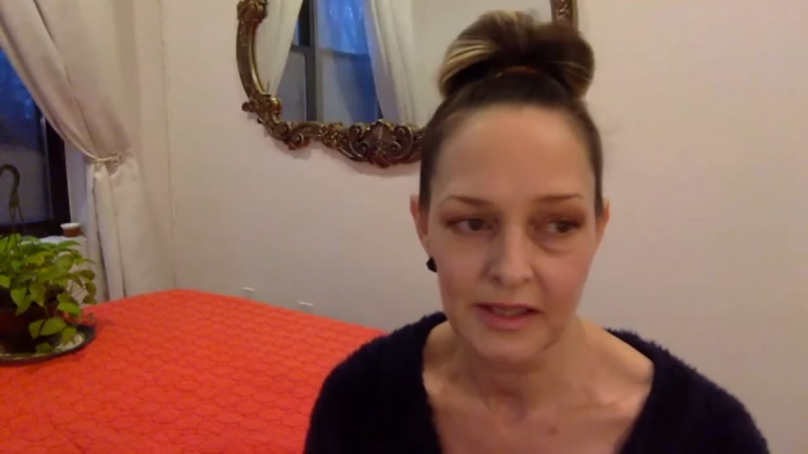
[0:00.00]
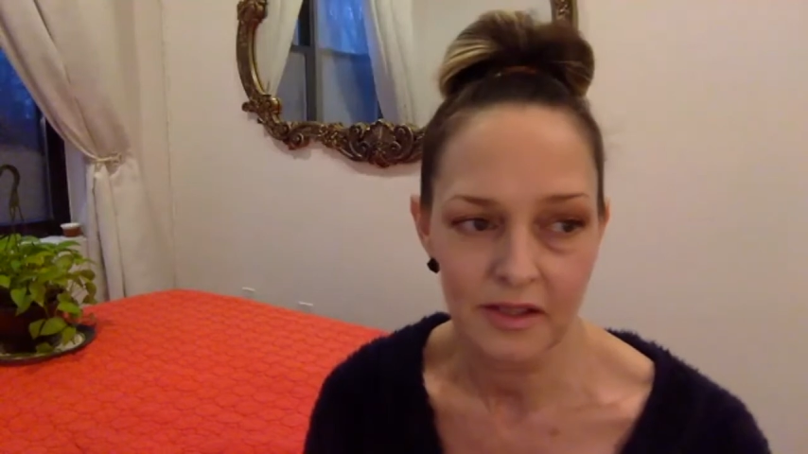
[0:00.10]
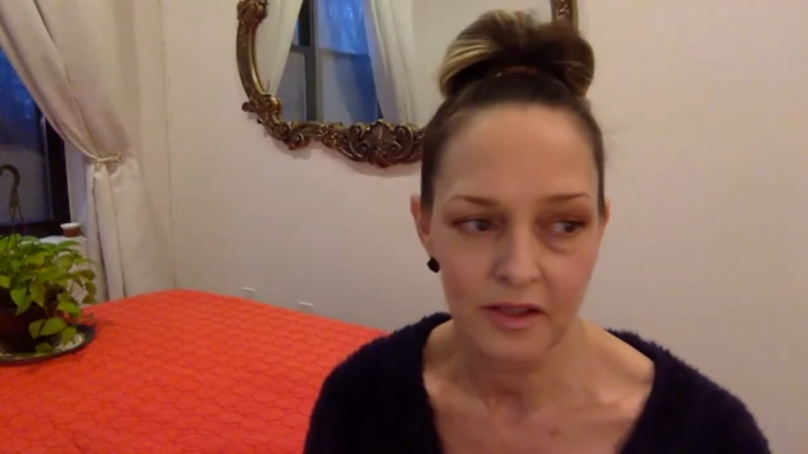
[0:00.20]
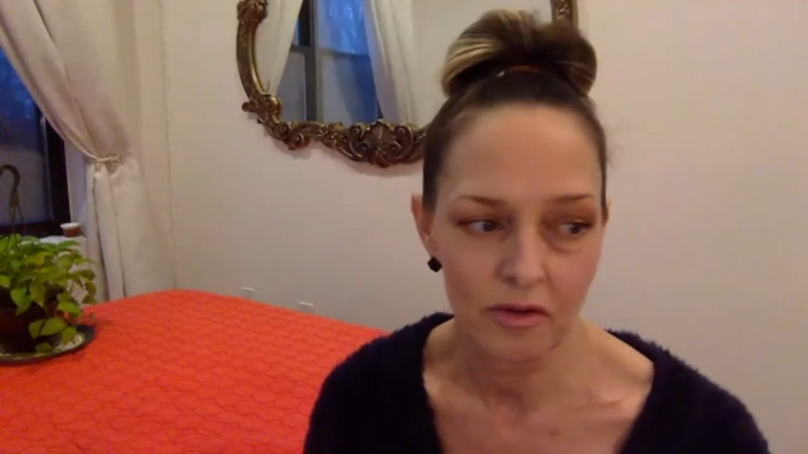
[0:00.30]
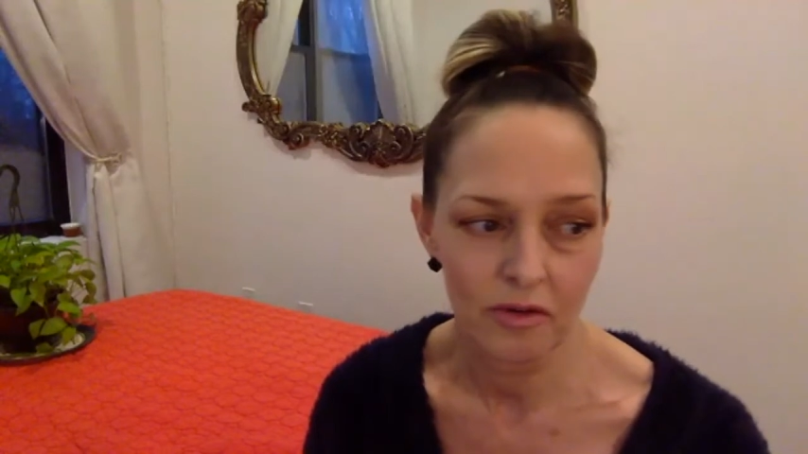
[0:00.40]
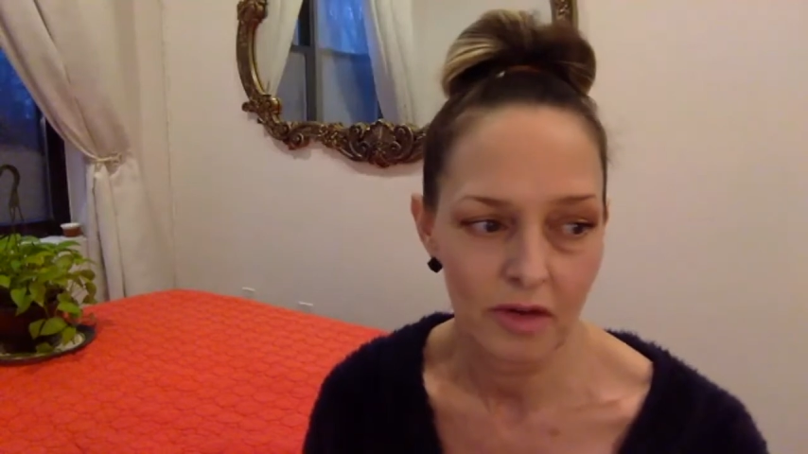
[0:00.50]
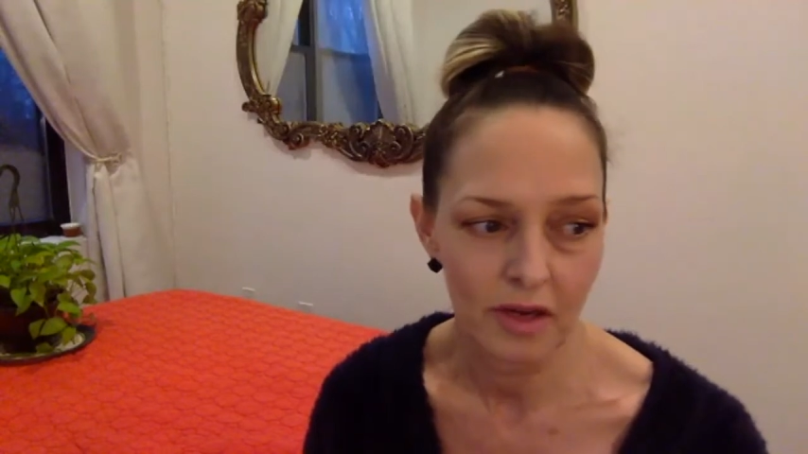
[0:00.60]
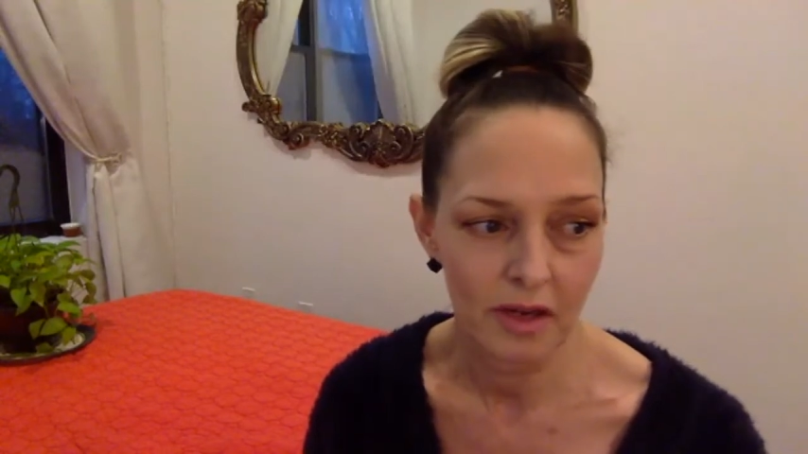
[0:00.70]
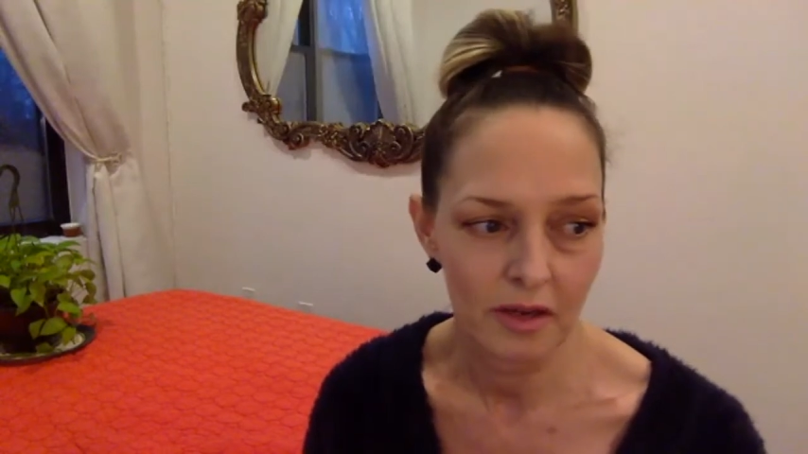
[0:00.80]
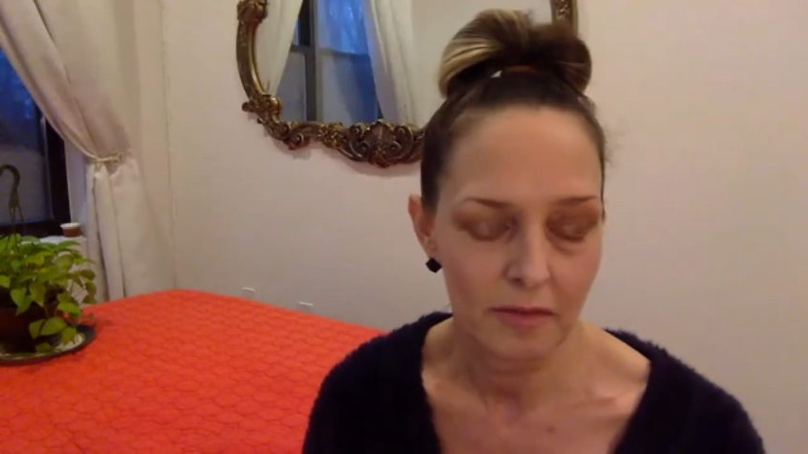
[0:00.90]
So
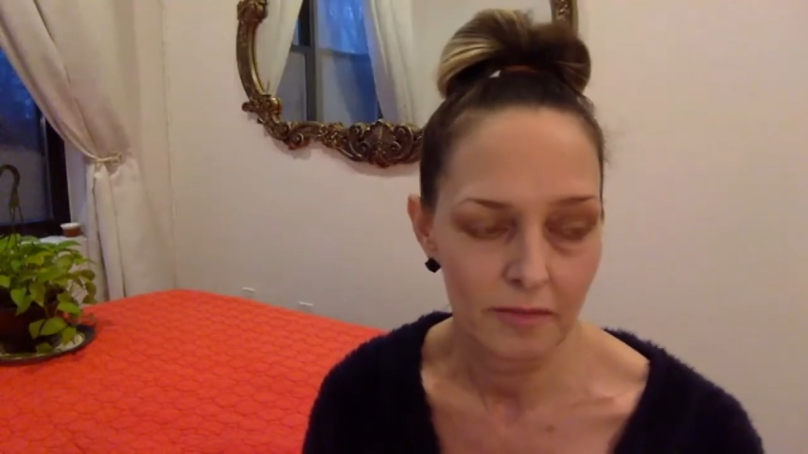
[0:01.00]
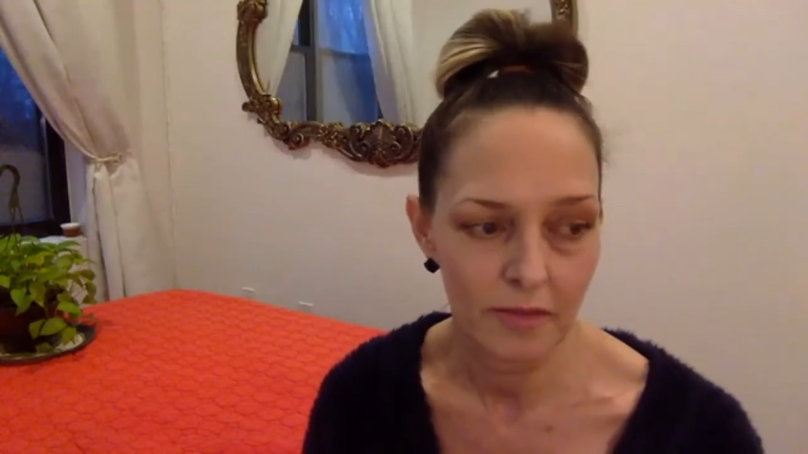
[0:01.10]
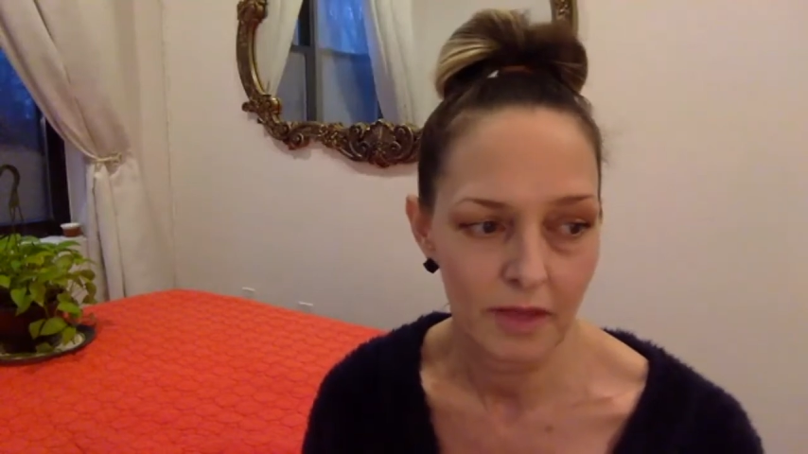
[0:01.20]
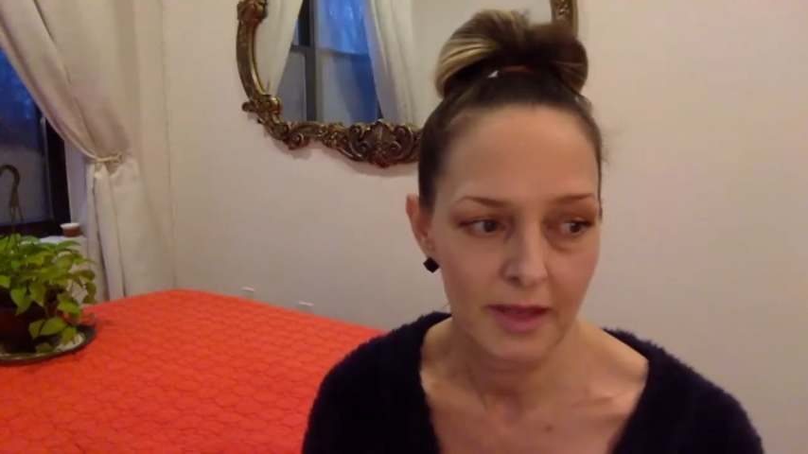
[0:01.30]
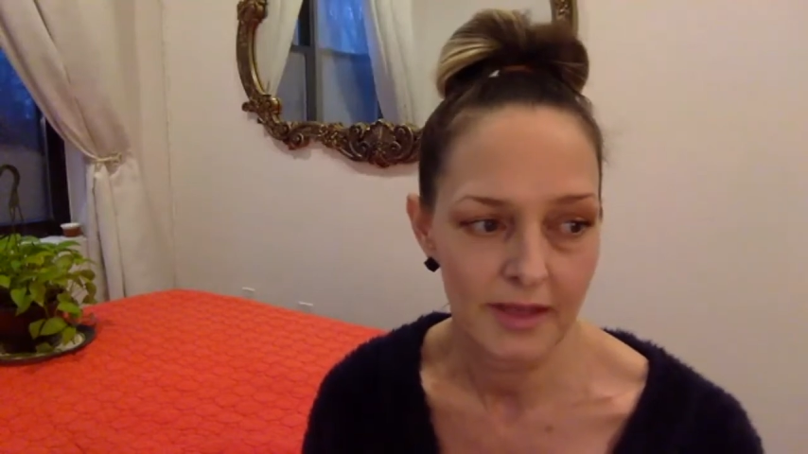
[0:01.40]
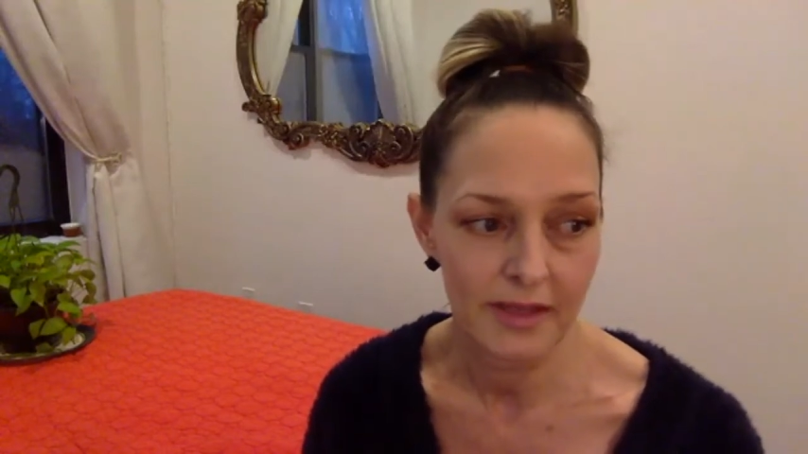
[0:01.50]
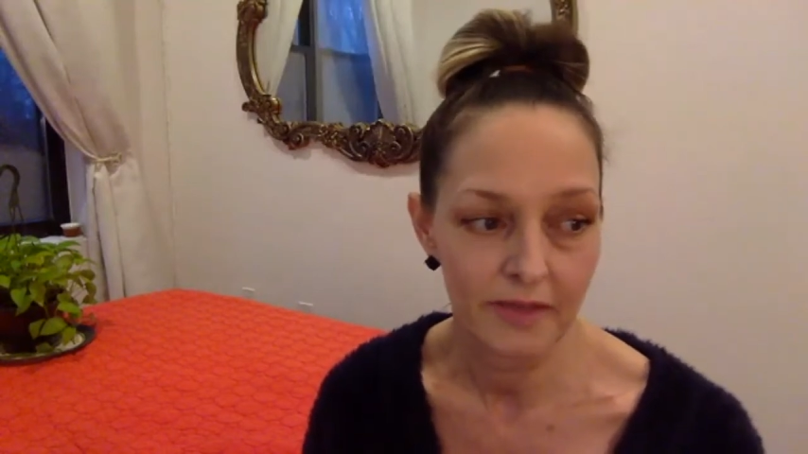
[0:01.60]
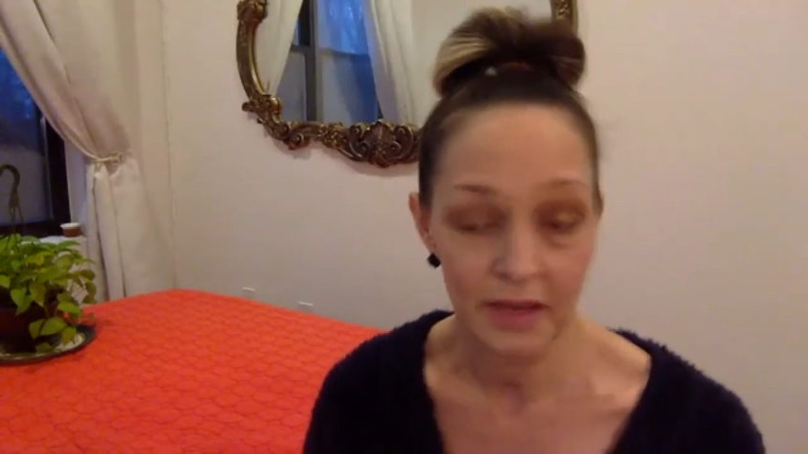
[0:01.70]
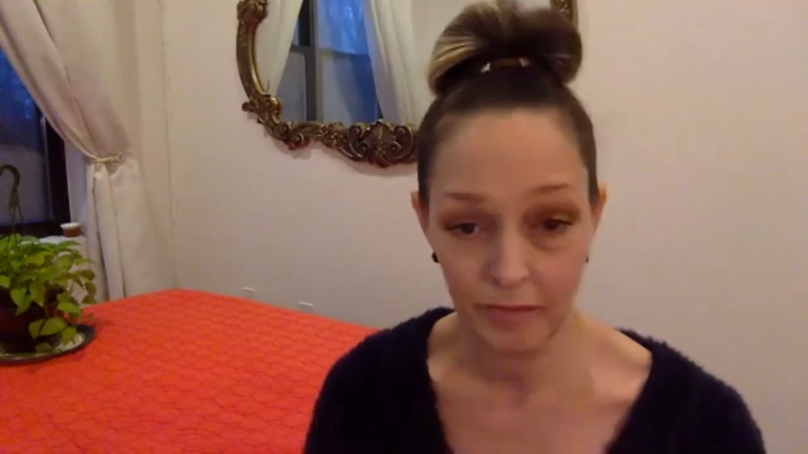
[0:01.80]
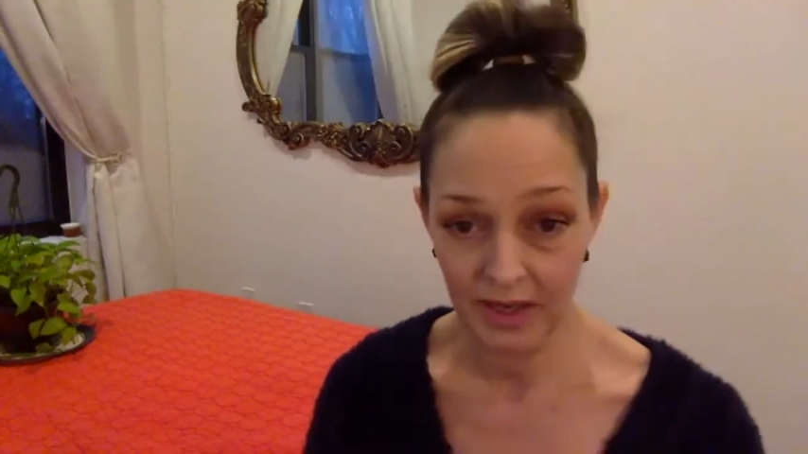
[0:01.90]
as
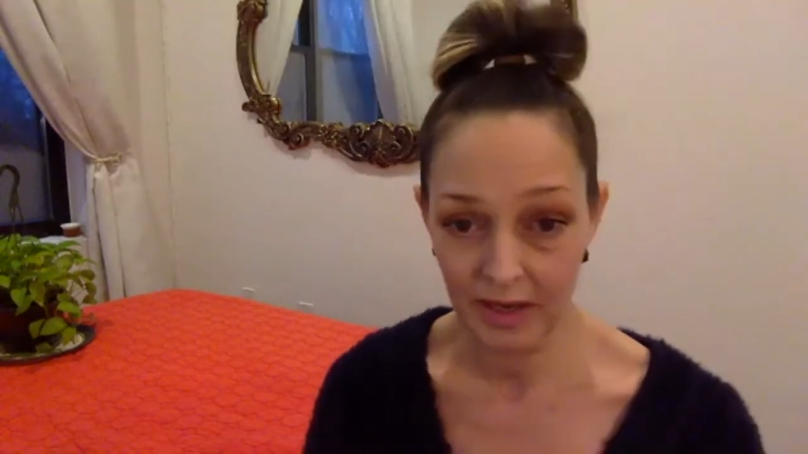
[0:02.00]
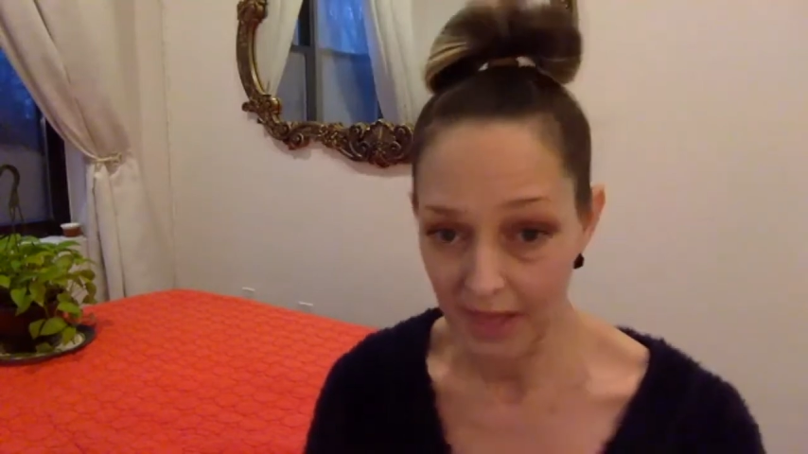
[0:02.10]
of 8 p.m.